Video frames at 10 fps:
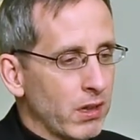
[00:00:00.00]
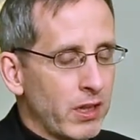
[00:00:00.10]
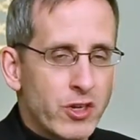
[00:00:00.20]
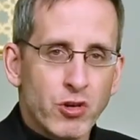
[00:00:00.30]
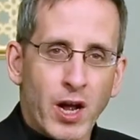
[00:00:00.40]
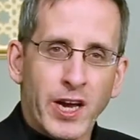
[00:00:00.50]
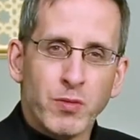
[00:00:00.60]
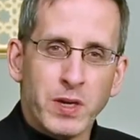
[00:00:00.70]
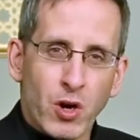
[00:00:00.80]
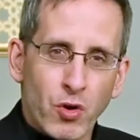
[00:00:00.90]
let your eyes
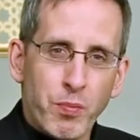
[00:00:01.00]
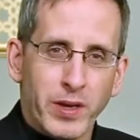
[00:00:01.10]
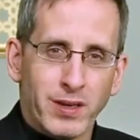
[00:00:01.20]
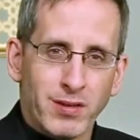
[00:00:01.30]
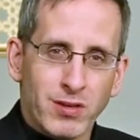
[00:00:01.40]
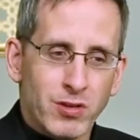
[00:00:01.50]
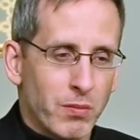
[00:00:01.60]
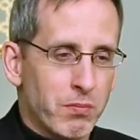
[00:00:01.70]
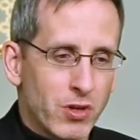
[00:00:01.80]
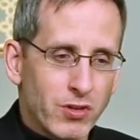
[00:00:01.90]
be open to the
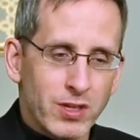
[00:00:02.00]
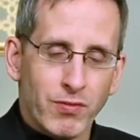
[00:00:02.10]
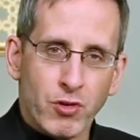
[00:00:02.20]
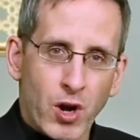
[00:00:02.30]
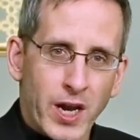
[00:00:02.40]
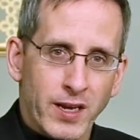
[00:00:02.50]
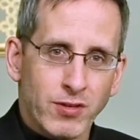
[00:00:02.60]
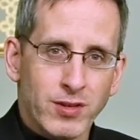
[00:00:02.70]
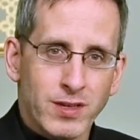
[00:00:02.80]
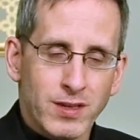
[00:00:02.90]
mercy of
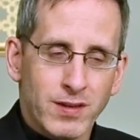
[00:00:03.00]
Christ.